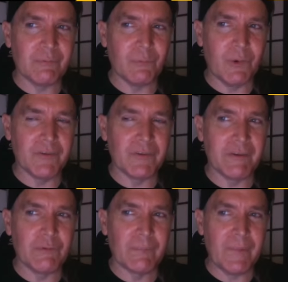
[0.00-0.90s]
was
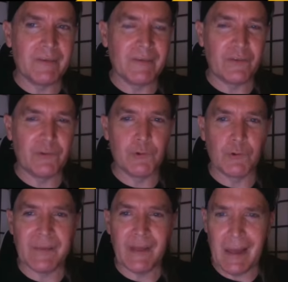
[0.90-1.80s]
and is one based on
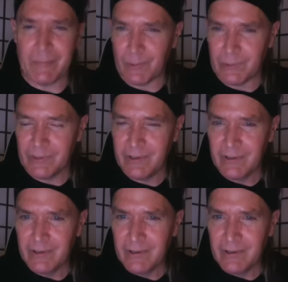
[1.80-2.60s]
social capital.